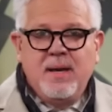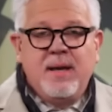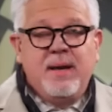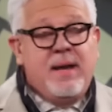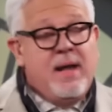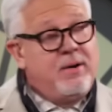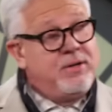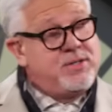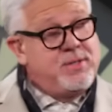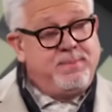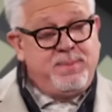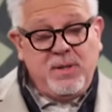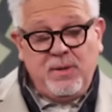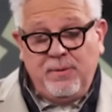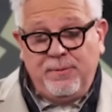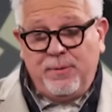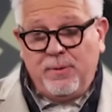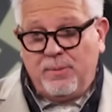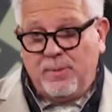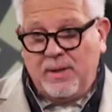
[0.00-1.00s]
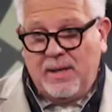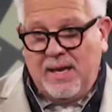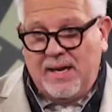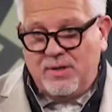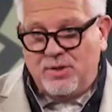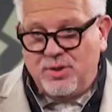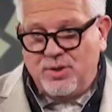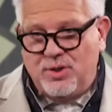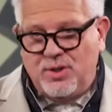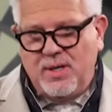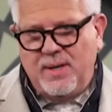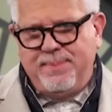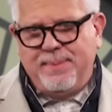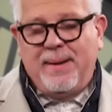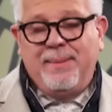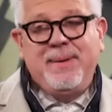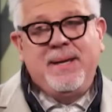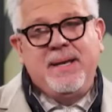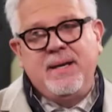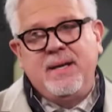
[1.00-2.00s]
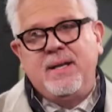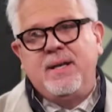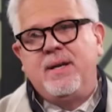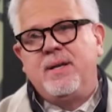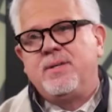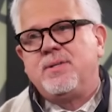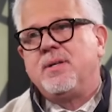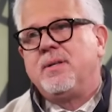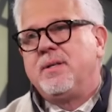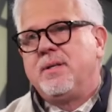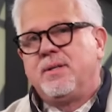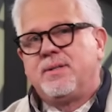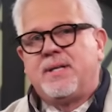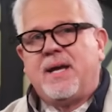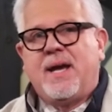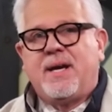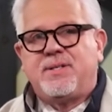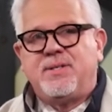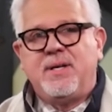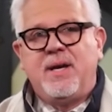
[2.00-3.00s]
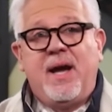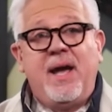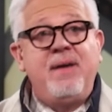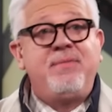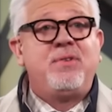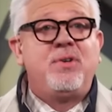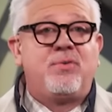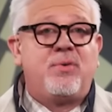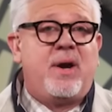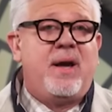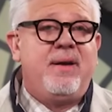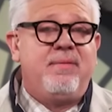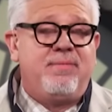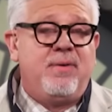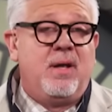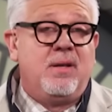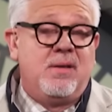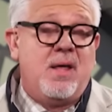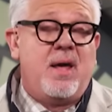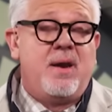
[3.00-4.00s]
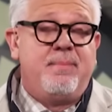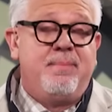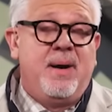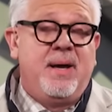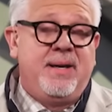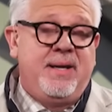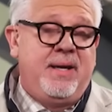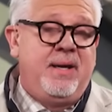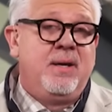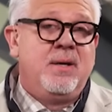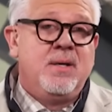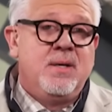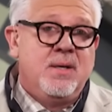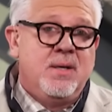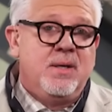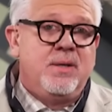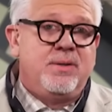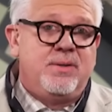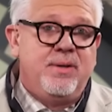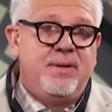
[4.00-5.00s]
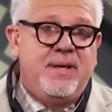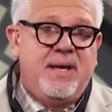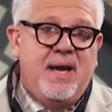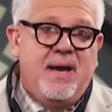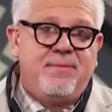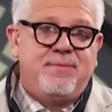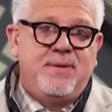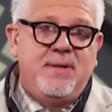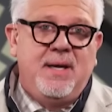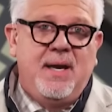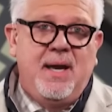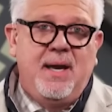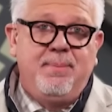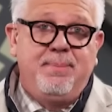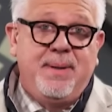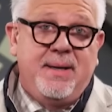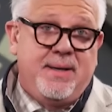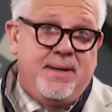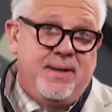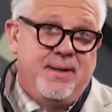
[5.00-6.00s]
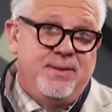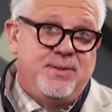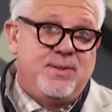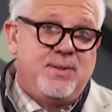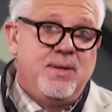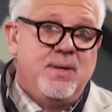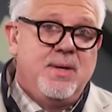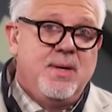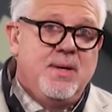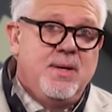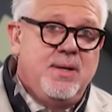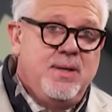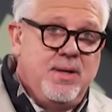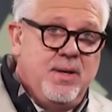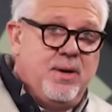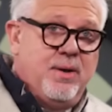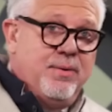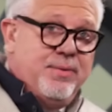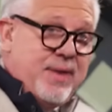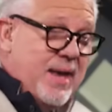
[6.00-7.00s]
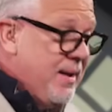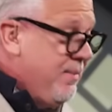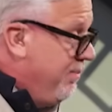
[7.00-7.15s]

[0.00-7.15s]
Now, it's a beautiful relationship. I mean, it is a little taxing. I have to drive a lot of money to the FDA because, you know, they